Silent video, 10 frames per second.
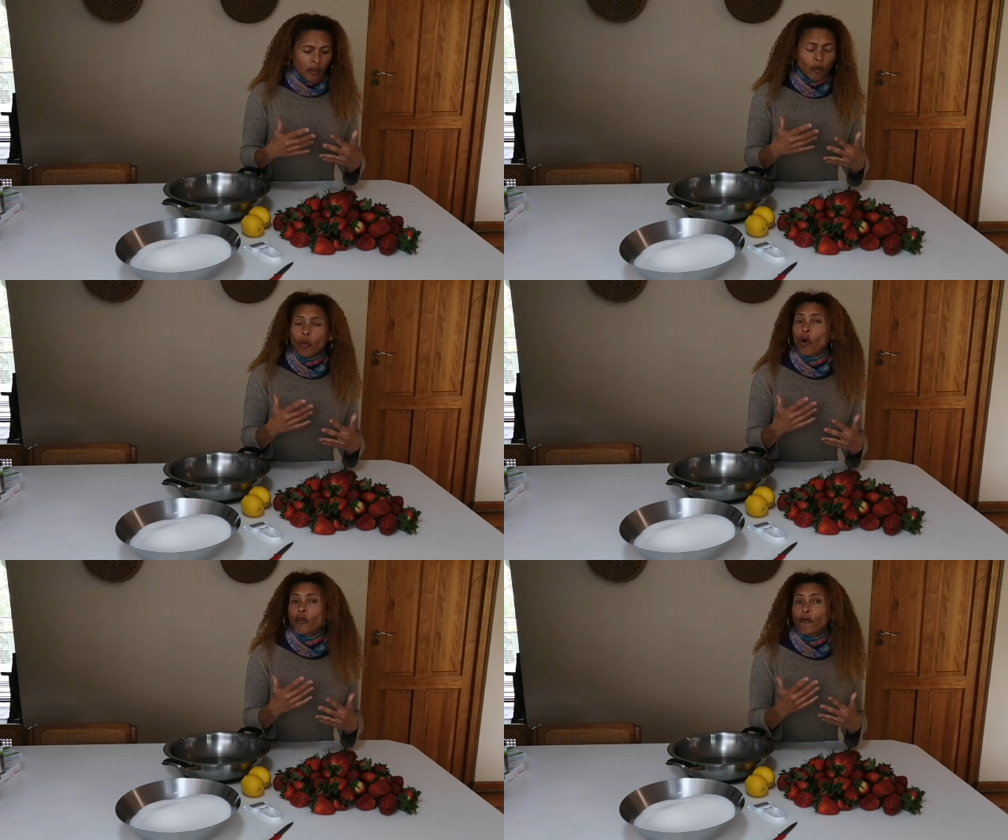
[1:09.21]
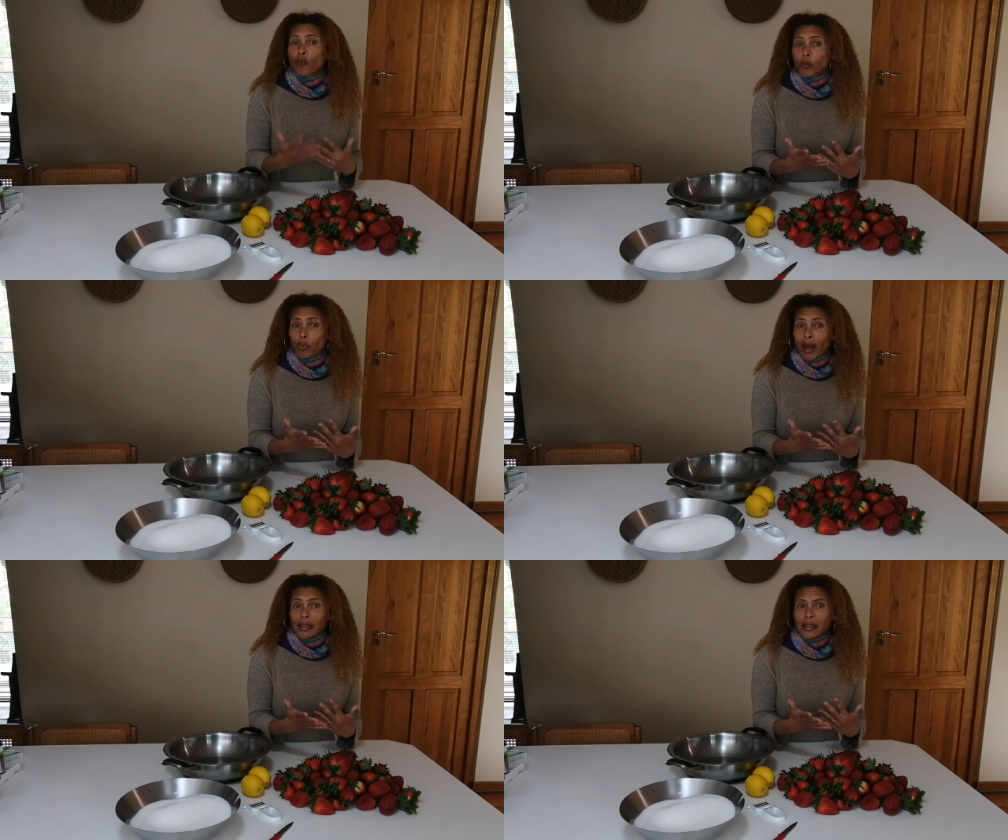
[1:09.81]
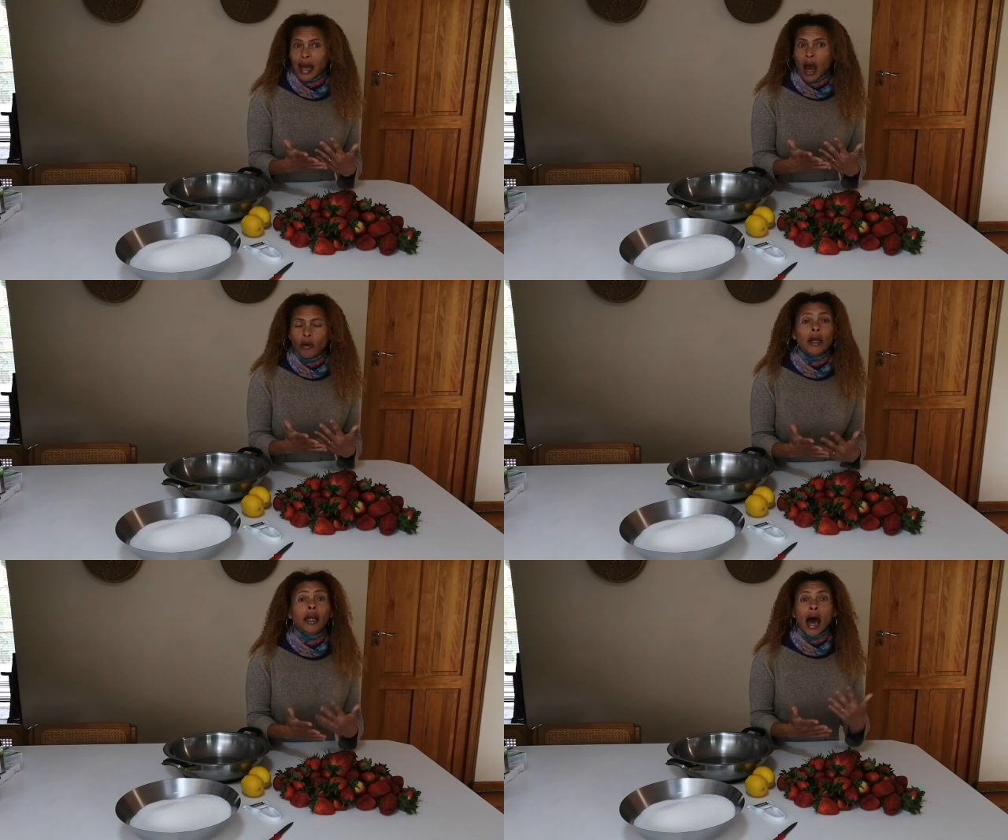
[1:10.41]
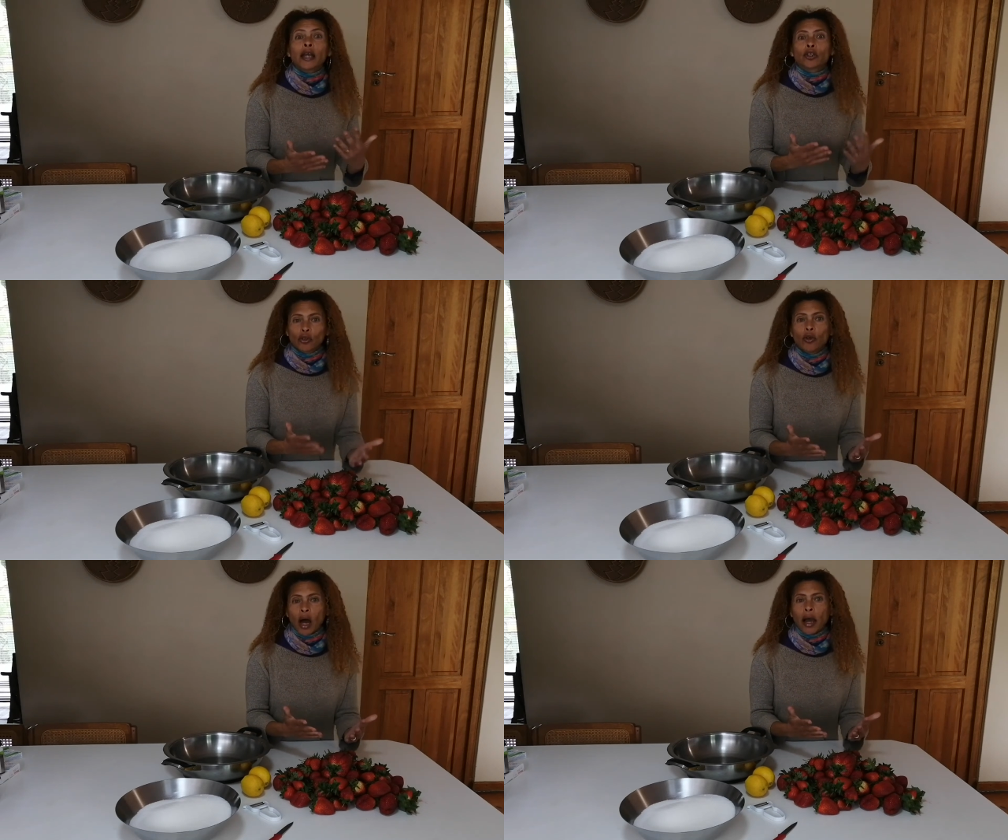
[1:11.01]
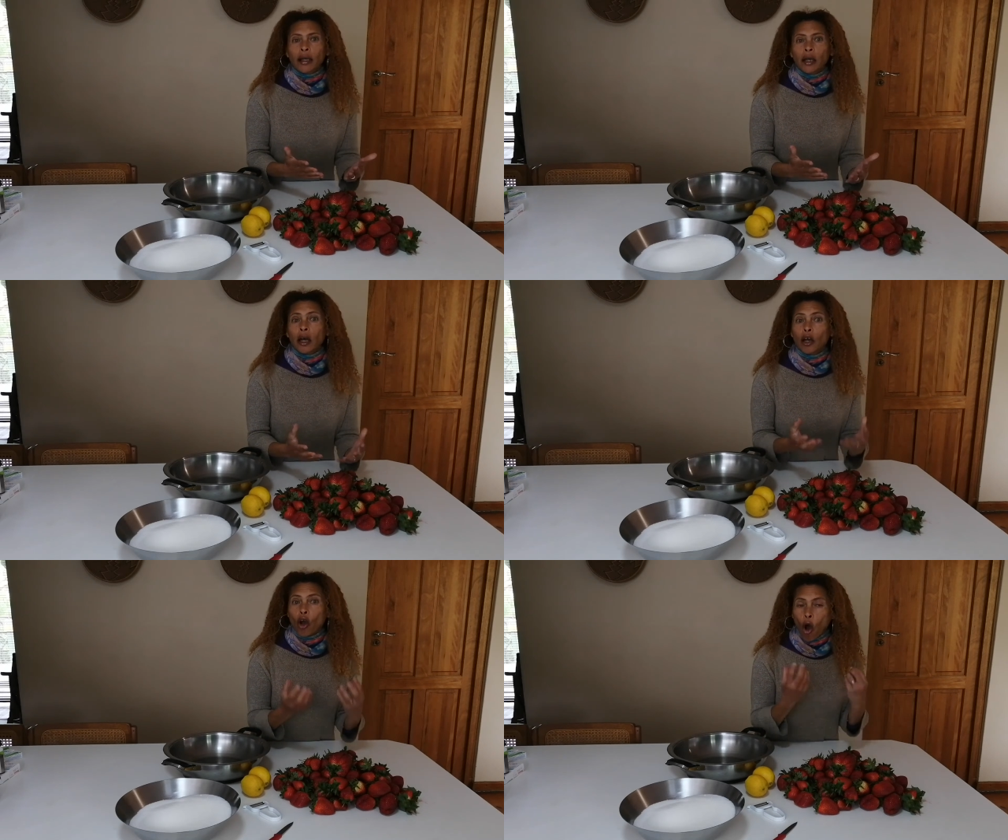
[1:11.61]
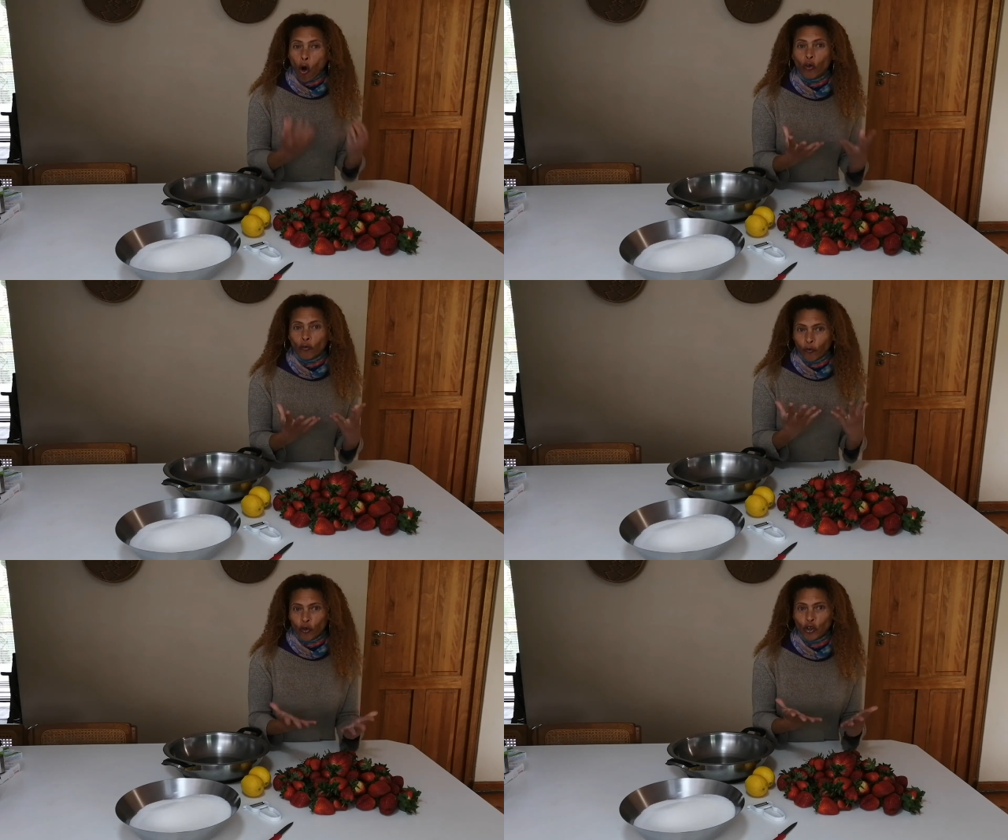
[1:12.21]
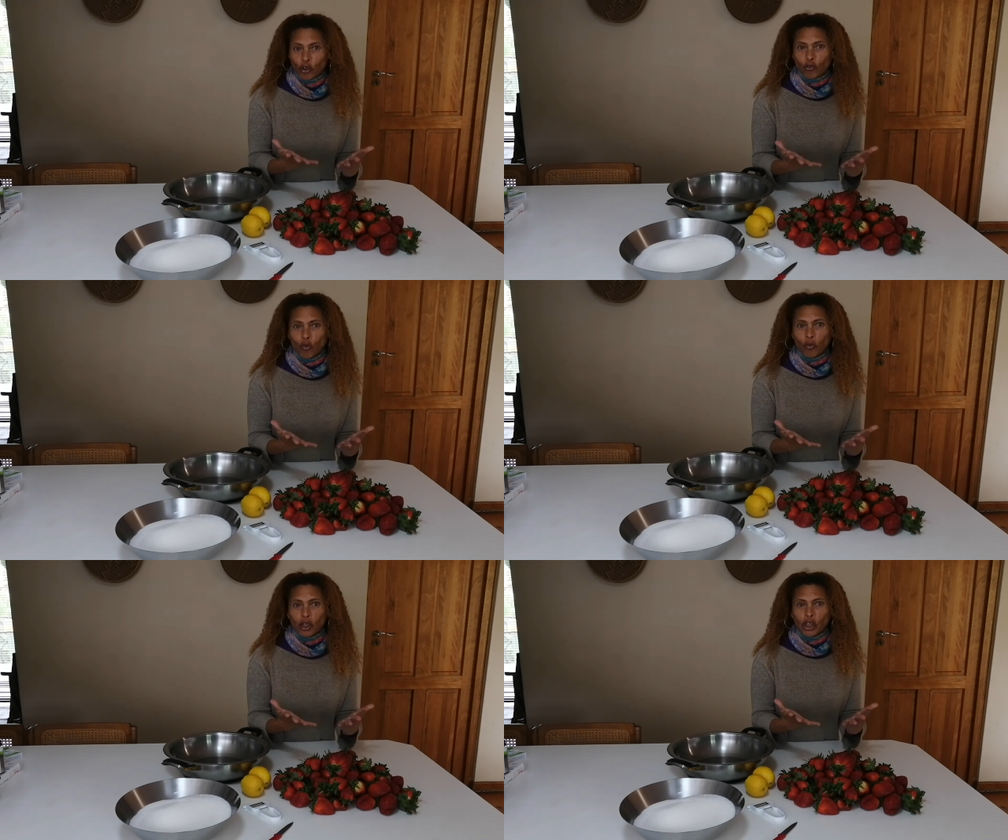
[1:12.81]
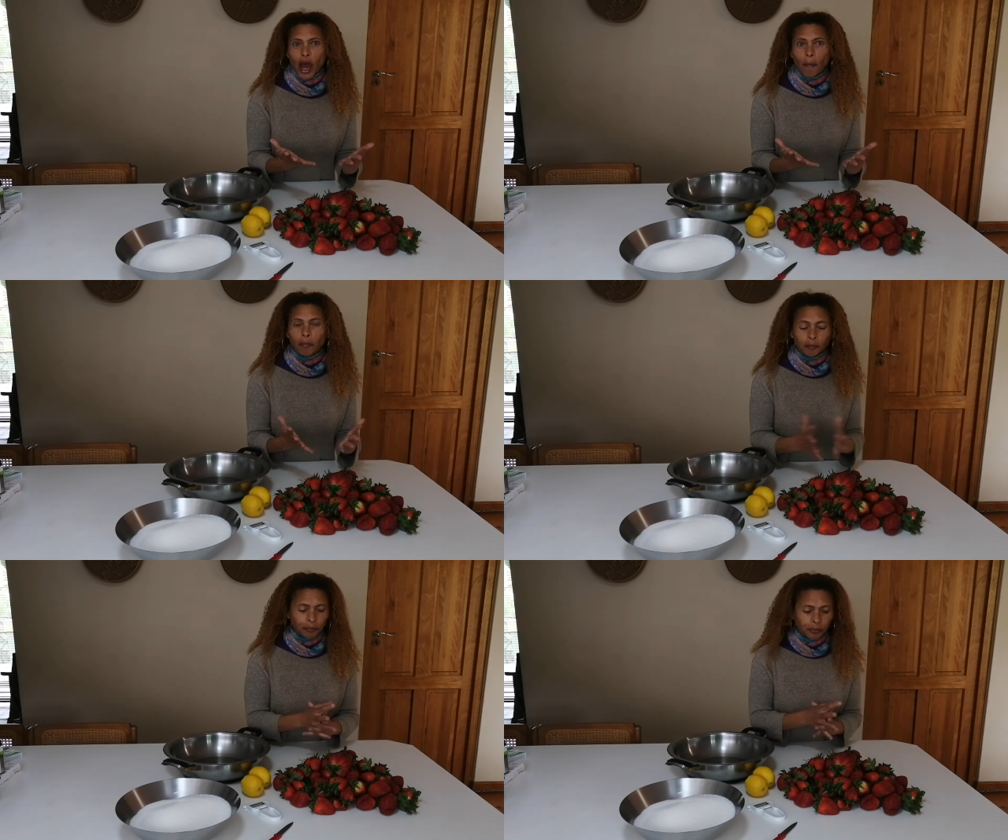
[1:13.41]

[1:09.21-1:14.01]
the more the fruit breaks down, and I do like a whole fruit strawberry jam,